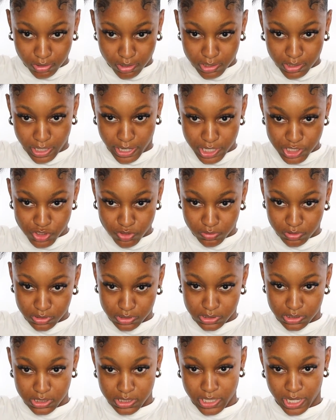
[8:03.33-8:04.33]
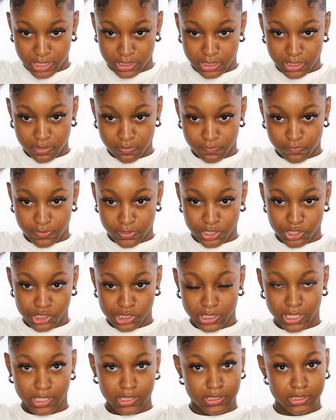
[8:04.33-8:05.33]
And as you can see, I didn't
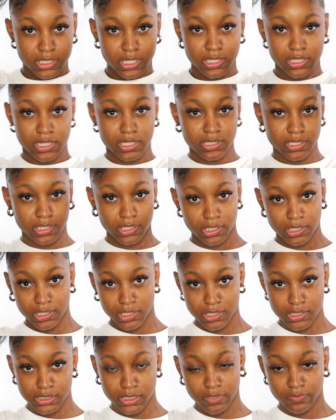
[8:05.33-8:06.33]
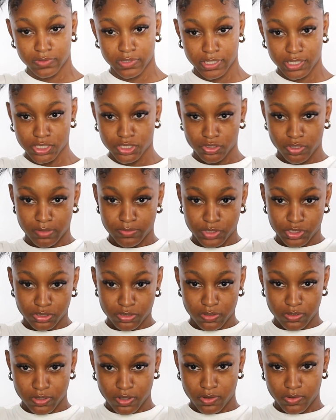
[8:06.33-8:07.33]
finish like tucking the ends of this, so I'm just
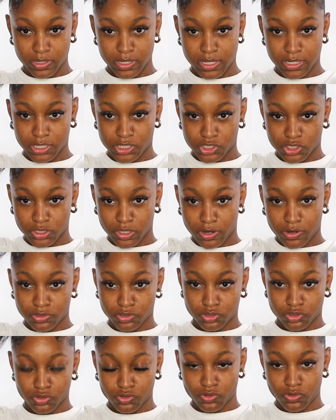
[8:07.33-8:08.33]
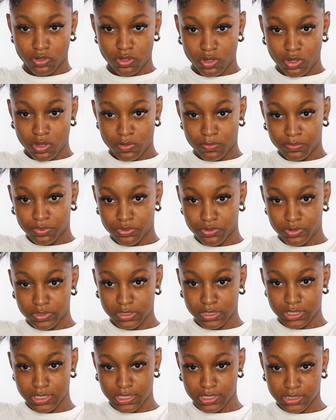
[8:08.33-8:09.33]
going to go in and start to pull
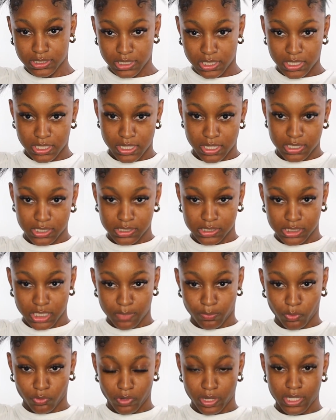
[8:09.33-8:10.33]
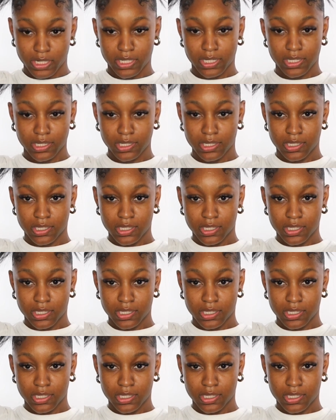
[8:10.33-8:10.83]
this and separate it.